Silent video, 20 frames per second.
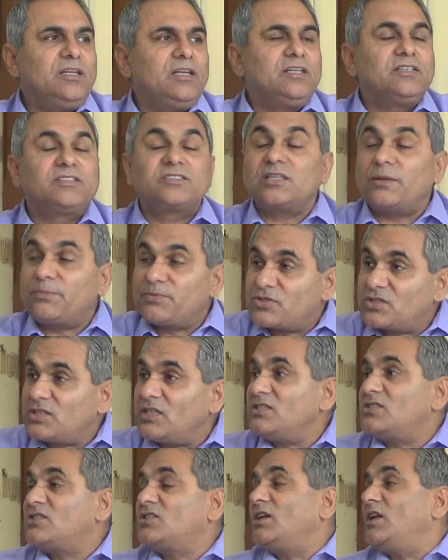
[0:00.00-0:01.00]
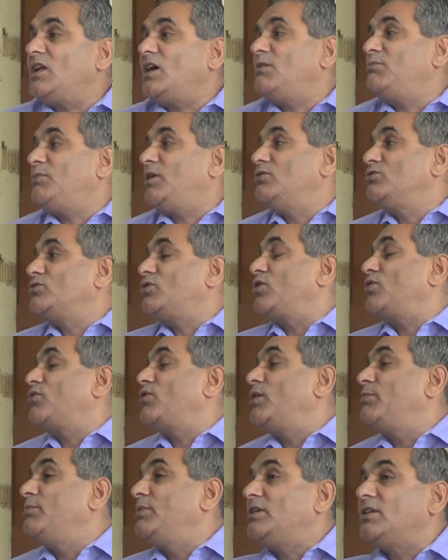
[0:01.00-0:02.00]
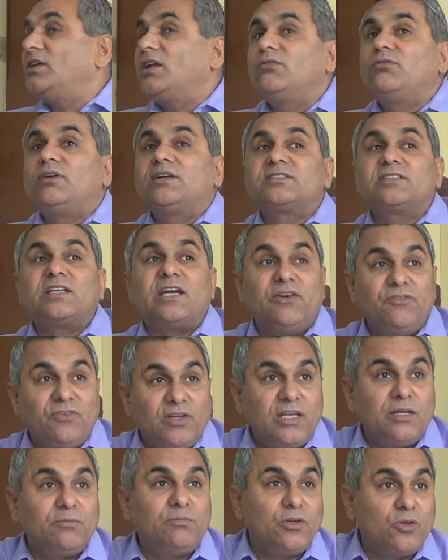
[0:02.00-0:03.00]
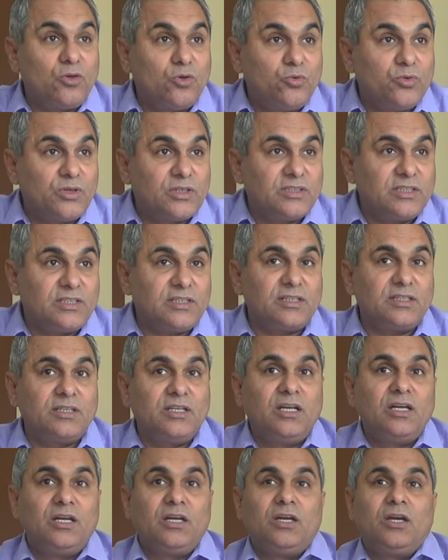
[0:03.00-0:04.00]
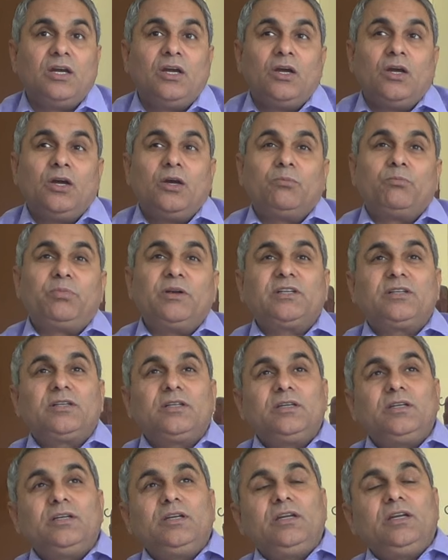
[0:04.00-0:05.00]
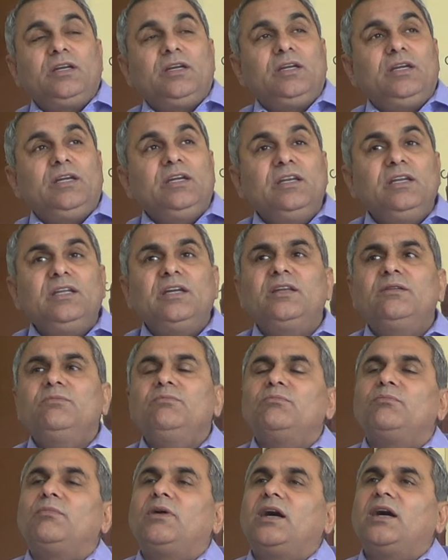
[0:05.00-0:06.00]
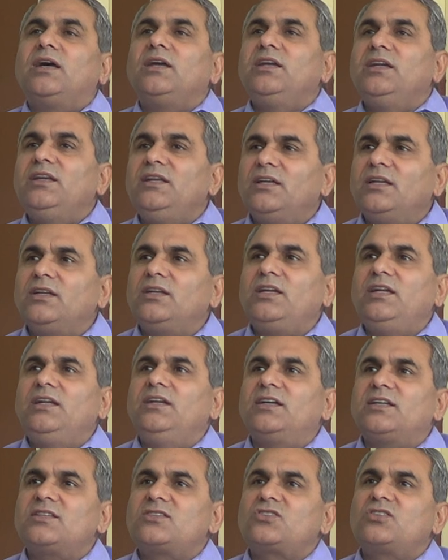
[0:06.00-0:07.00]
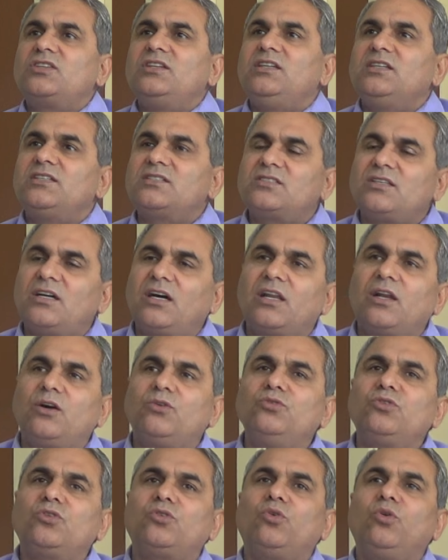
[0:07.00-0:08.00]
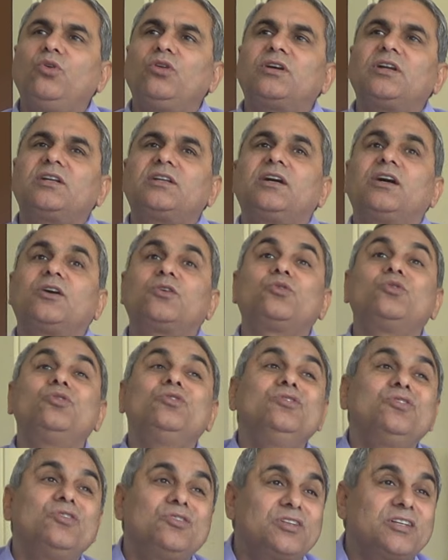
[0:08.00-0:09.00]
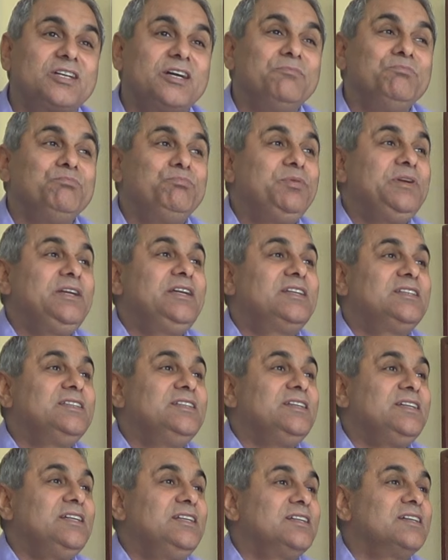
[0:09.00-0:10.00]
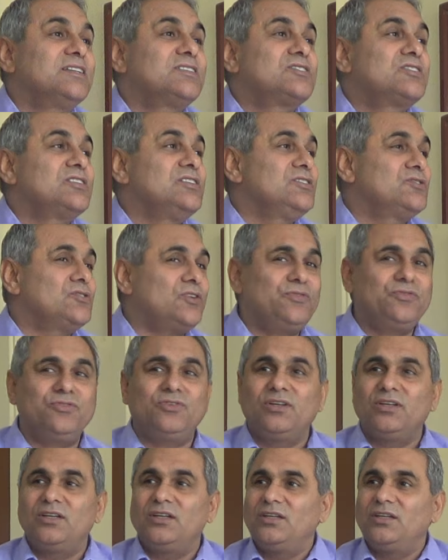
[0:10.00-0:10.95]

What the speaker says: and substantial amount of raw material was available over there. But Indian industries around Kolkata could not compete the industries of